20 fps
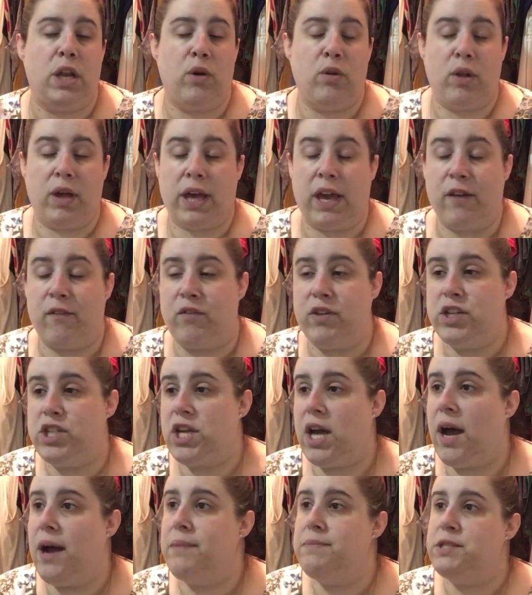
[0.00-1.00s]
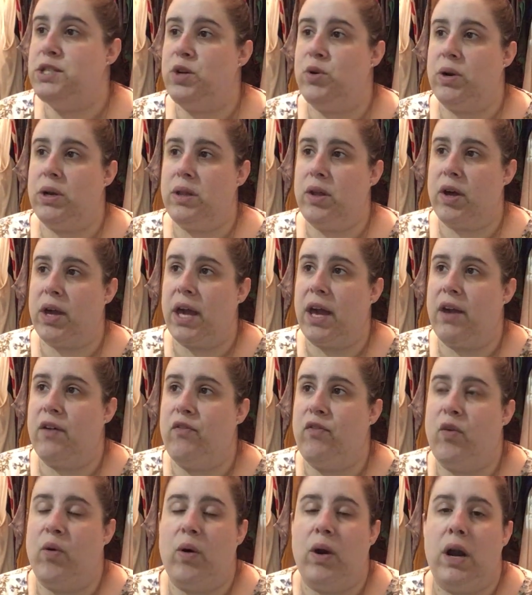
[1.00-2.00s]
looking for jobs, you are looking
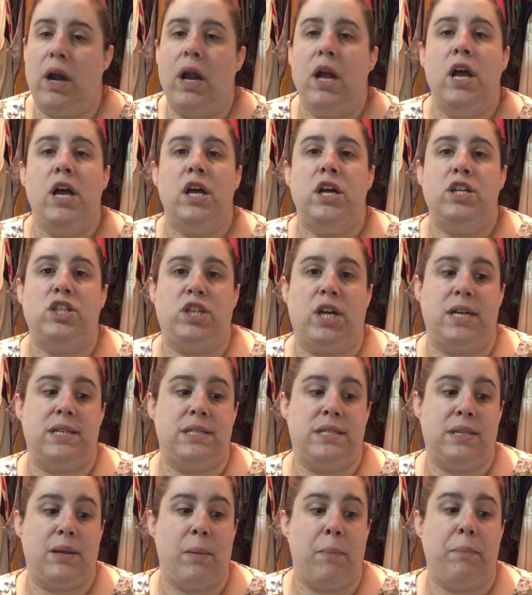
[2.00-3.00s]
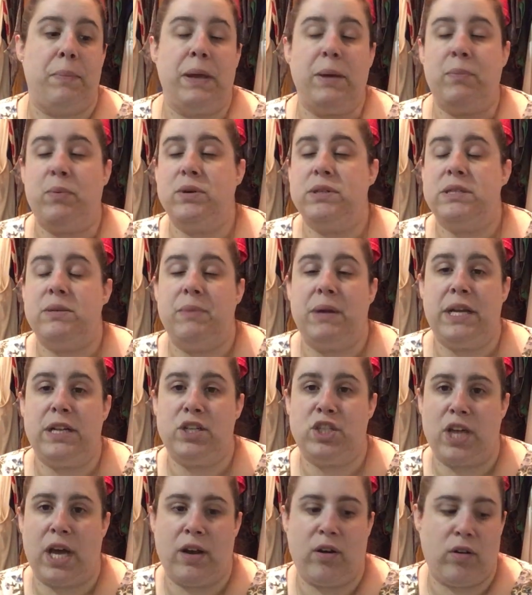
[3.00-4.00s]
for just people to meet in
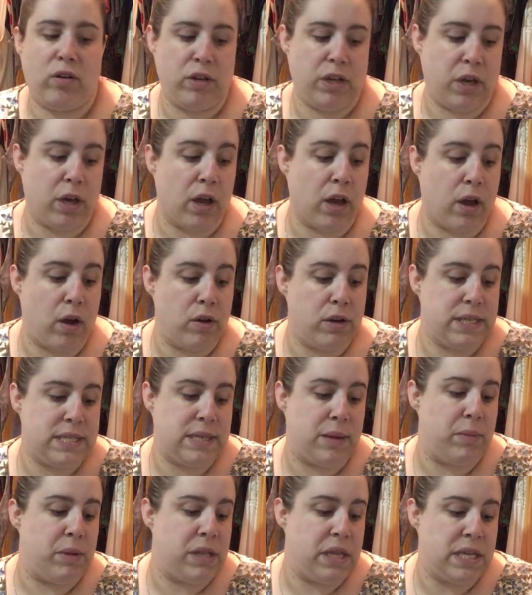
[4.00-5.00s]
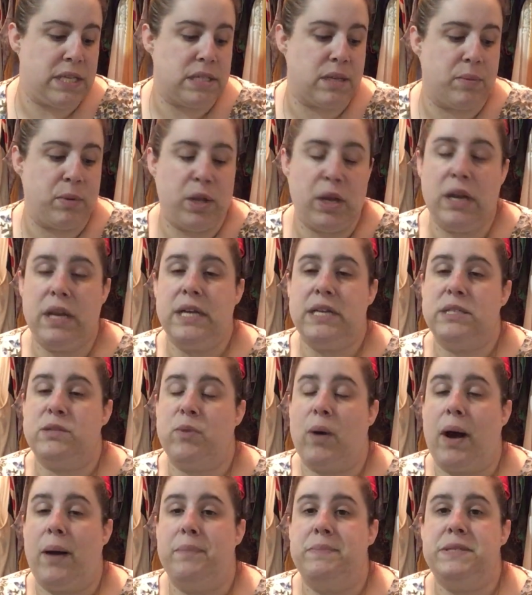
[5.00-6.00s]
general, you can go to some of these community
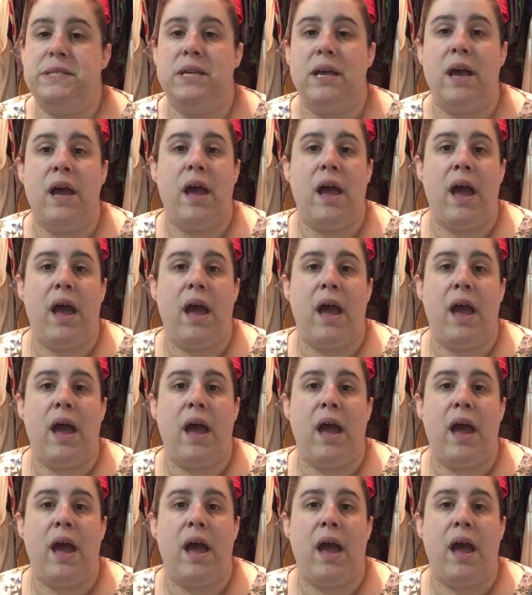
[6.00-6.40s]
swaps,